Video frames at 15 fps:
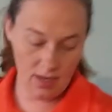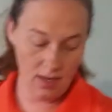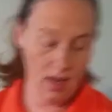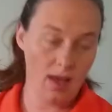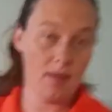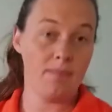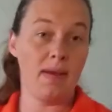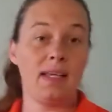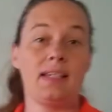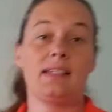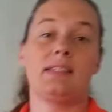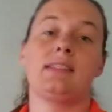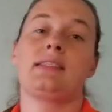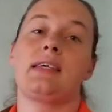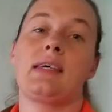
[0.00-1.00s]

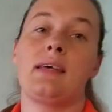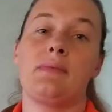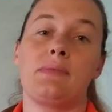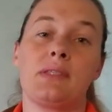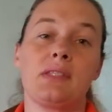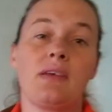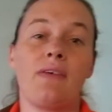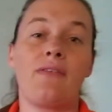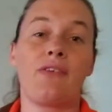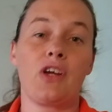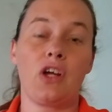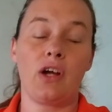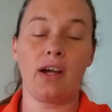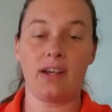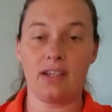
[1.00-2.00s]
maintenance tips for
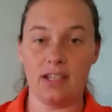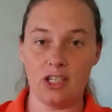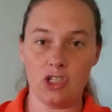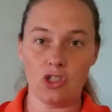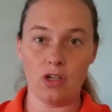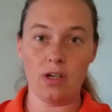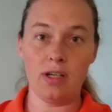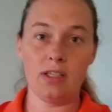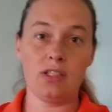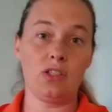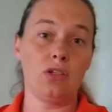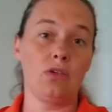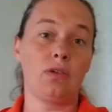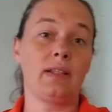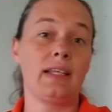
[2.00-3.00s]
your air conditioner is
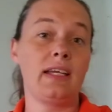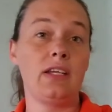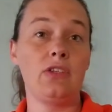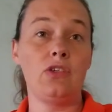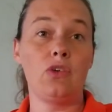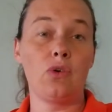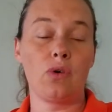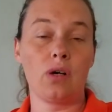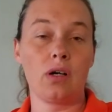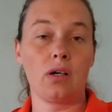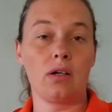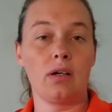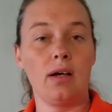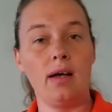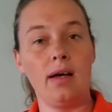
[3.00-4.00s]
to clean your